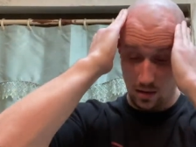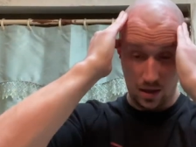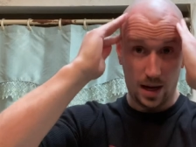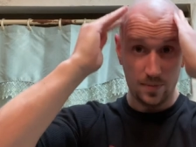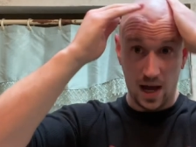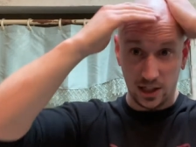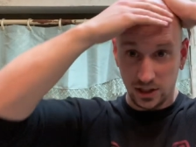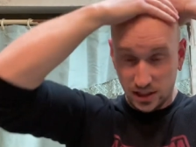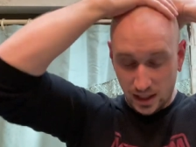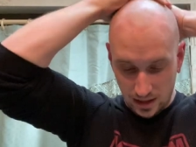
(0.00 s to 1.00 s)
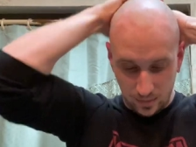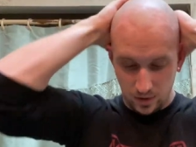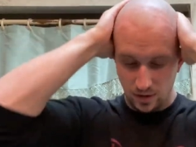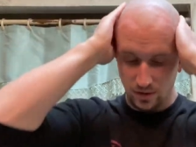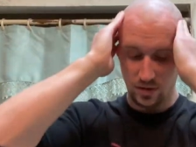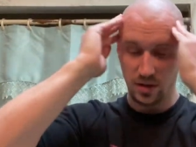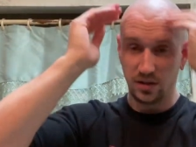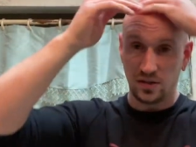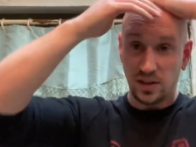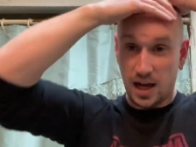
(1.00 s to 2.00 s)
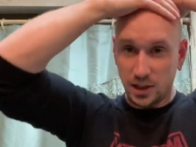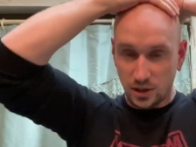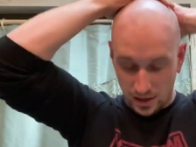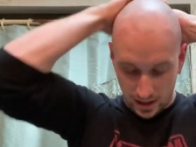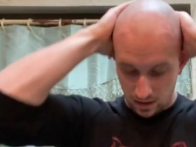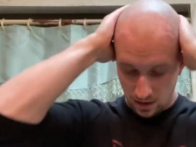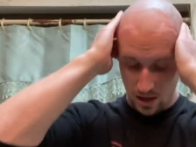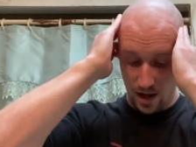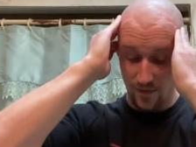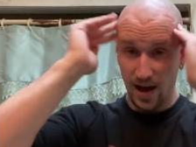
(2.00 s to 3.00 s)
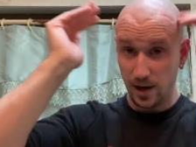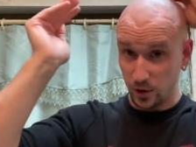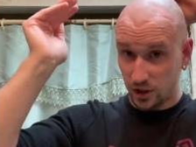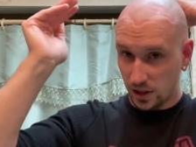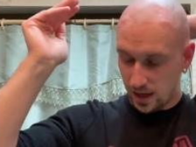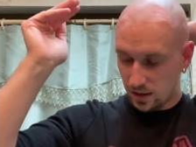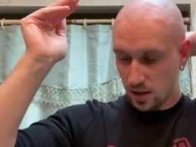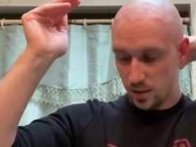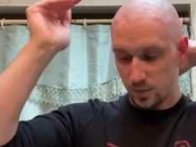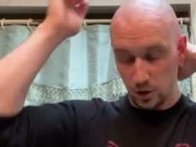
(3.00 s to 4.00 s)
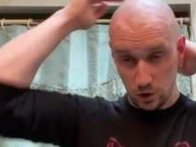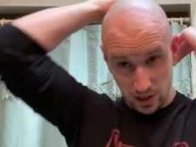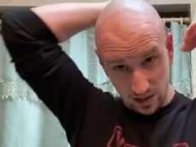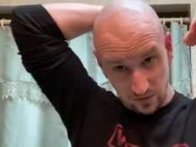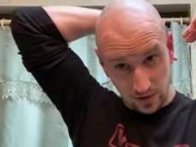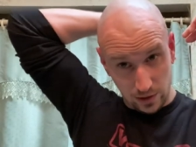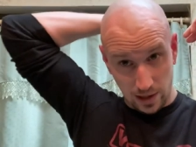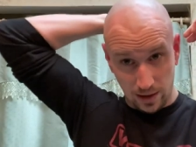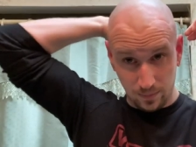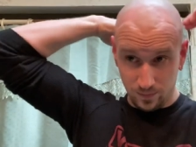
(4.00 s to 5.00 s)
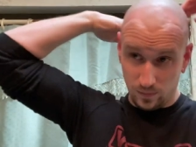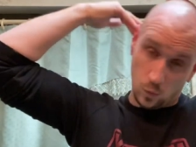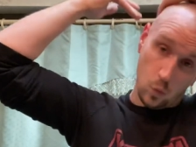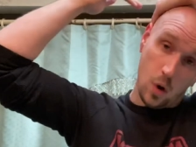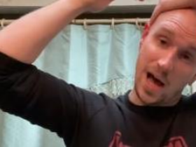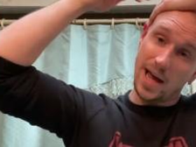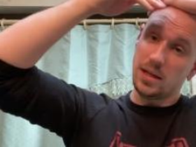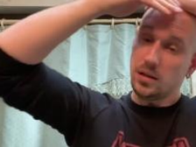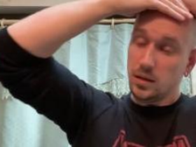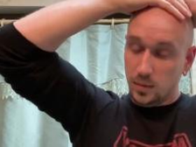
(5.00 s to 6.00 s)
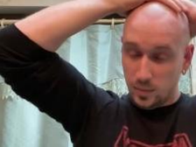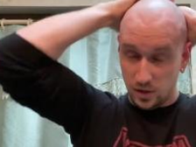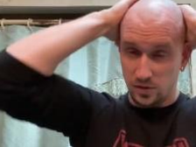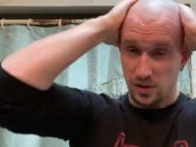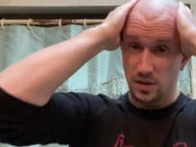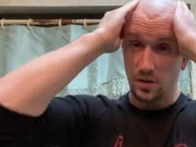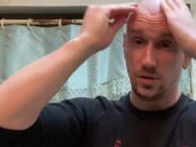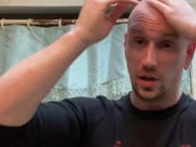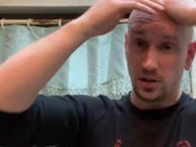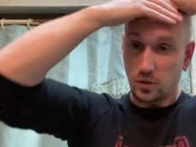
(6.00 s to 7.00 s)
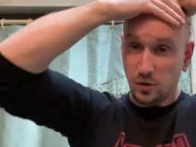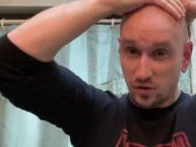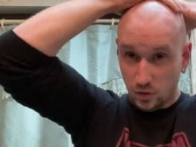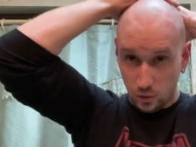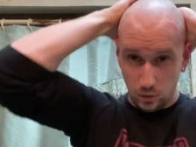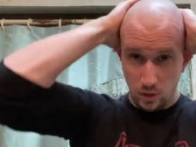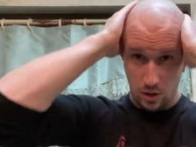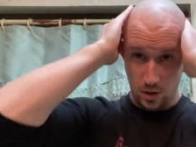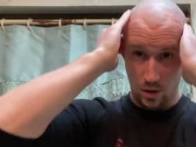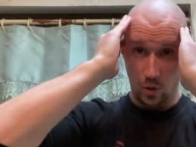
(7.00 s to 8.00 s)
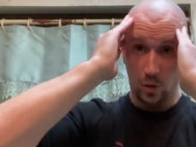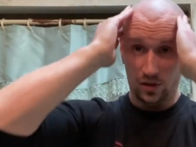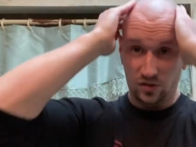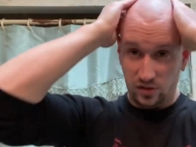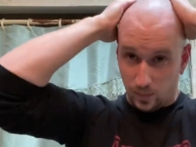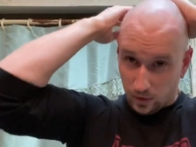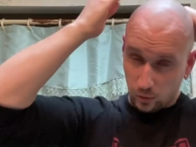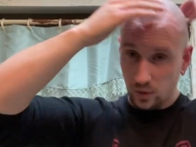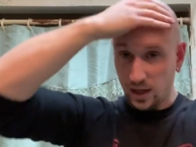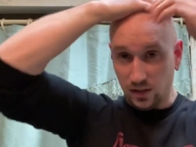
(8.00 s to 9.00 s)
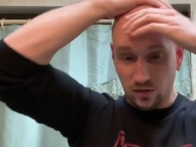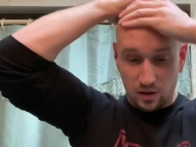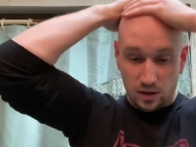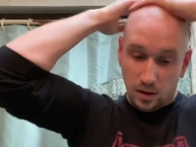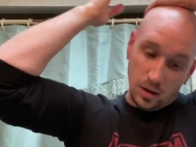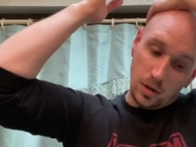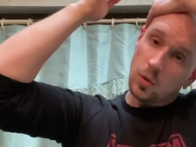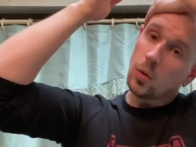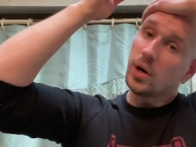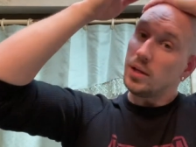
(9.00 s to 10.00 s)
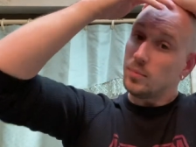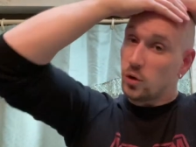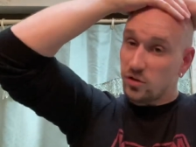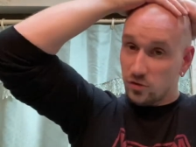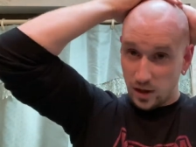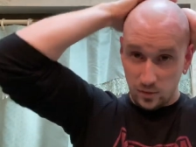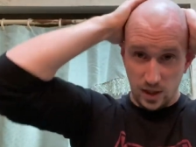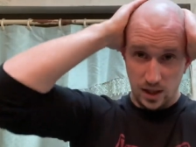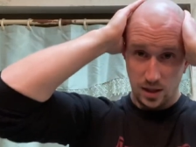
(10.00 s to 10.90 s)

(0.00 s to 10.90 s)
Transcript: I'm not just saying that because it's not Gillette. I've had it with Gillette, but usually I can figure out why because I've either done it too soon or I slipped the razor or I didn't moisturize my head